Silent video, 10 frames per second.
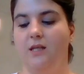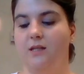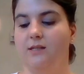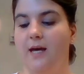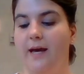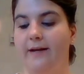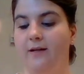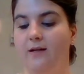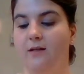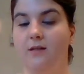
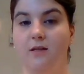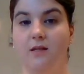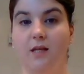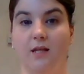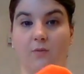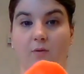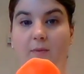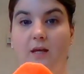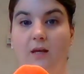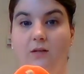entire thing that we're
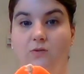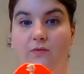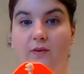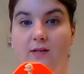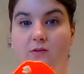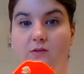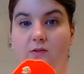making into a fossil.